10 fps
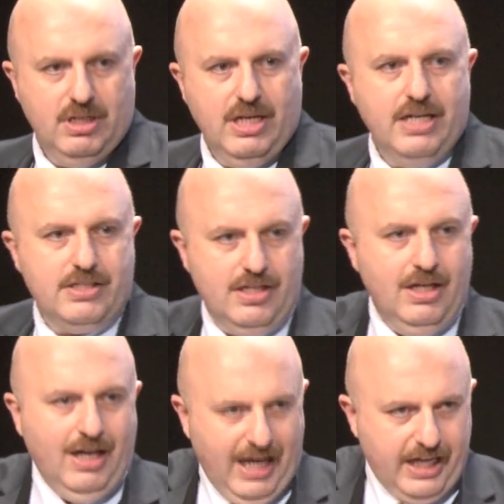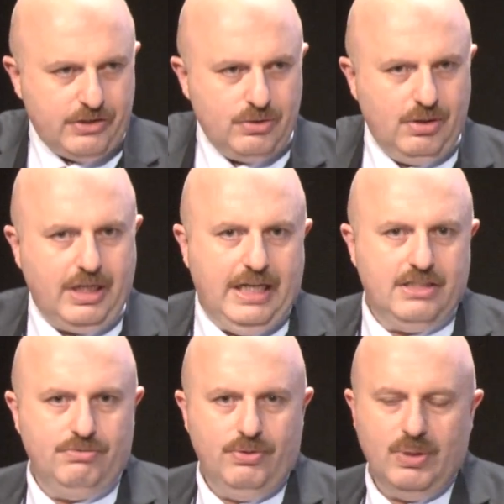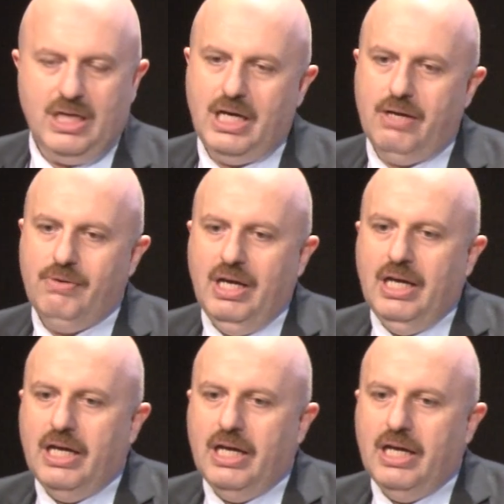the less actual gates we will have,